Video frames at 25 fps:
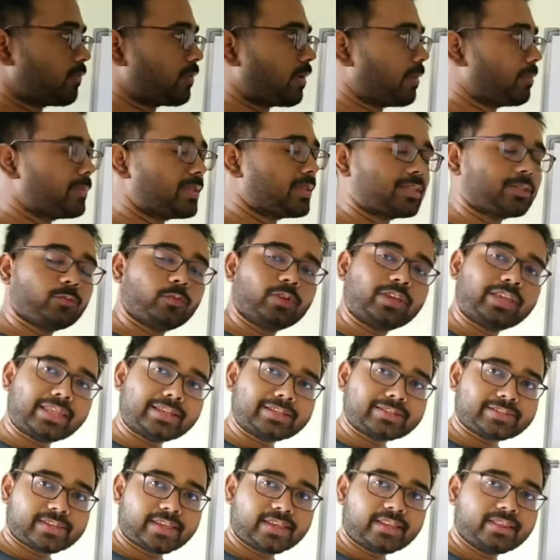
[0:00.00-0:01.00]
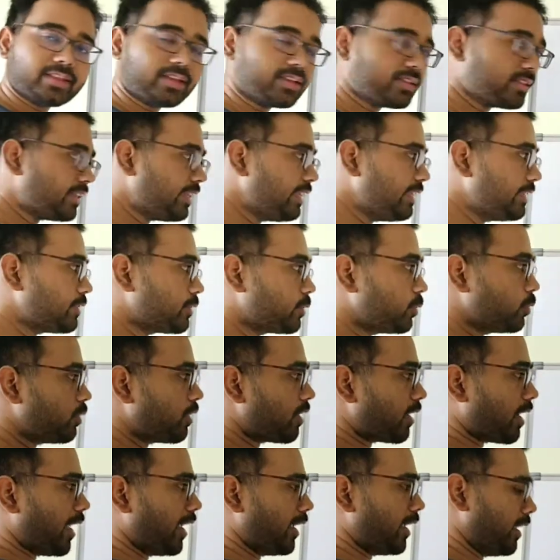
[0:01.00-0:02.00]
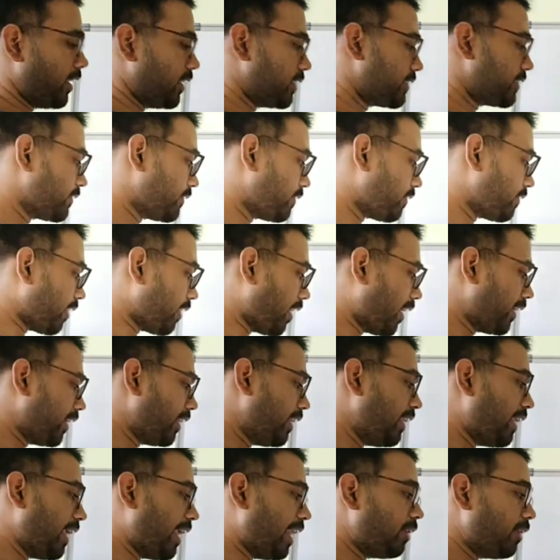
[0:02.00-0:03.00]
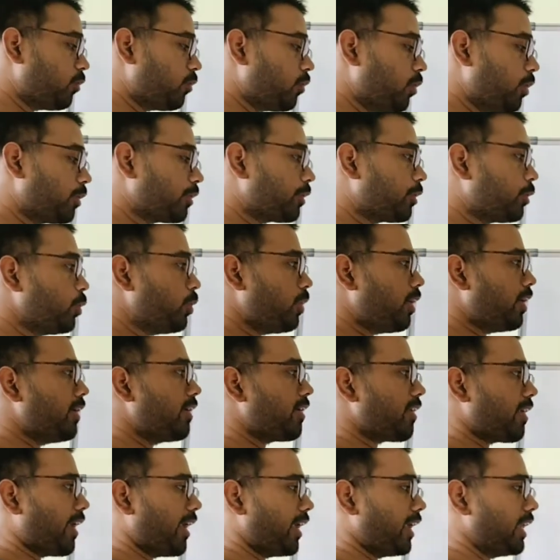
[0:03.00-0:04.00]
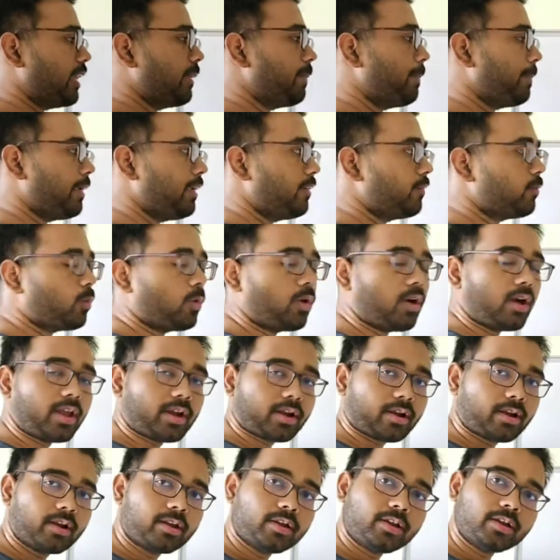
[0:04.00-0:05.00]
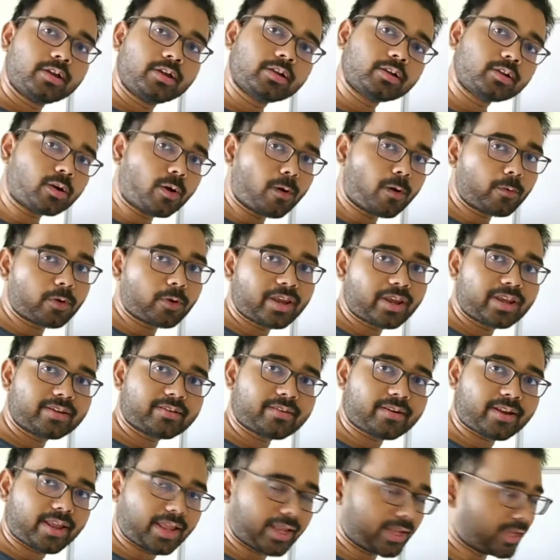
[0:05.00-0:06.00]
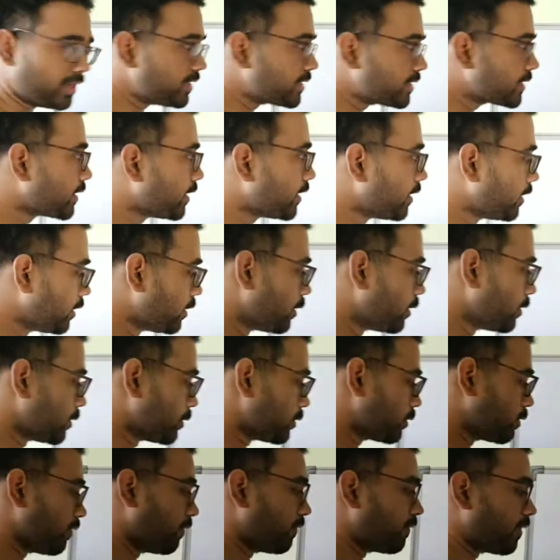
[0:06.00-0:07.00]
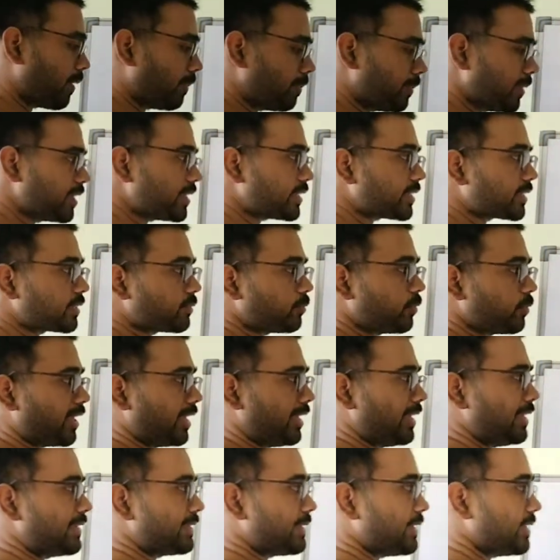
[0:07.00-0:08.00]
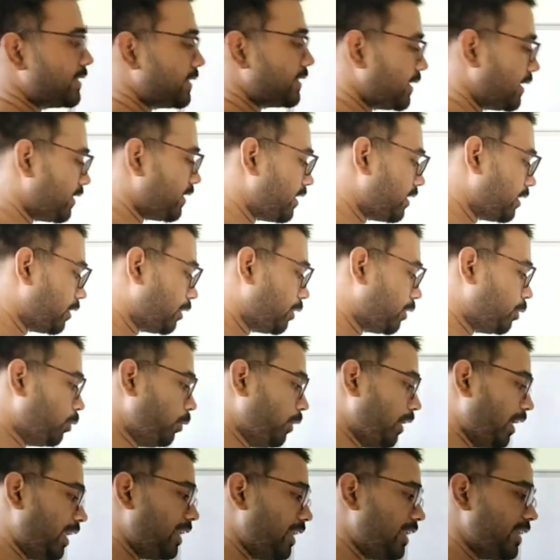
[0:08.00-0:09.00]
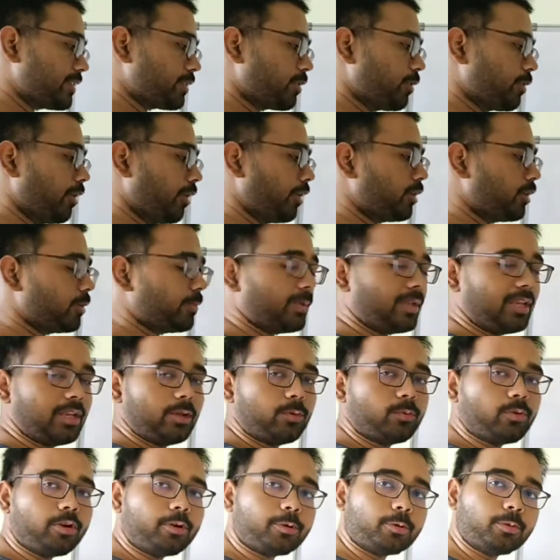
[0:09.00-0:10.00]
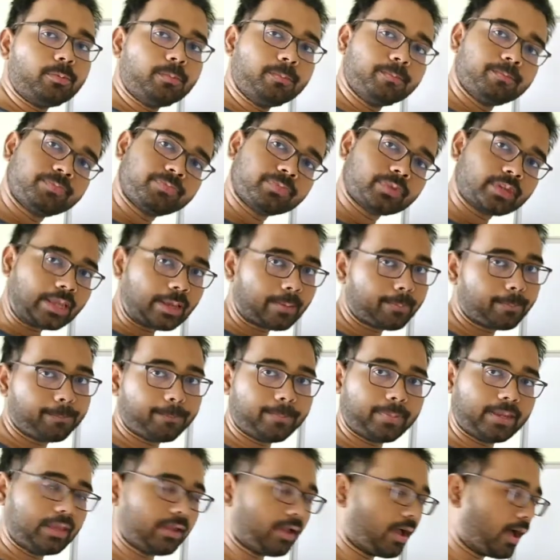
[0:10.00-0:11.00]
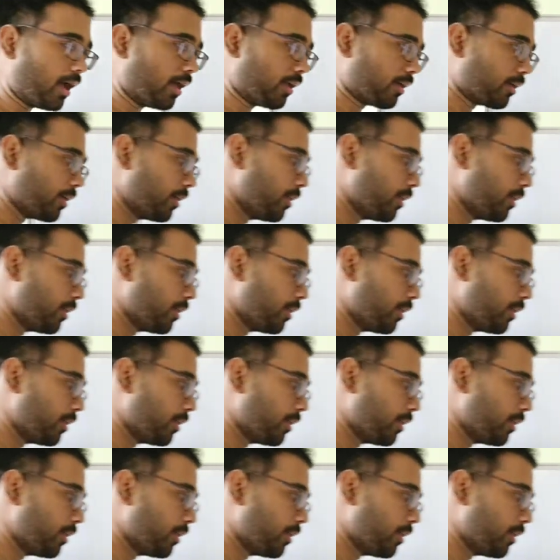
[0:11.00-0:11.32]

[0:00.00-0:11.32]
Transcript: this we can say that these two triangles, triangle LOQ and triangle POR, congruent triangles. So from this we can easily say that QL is going to be equal to PR.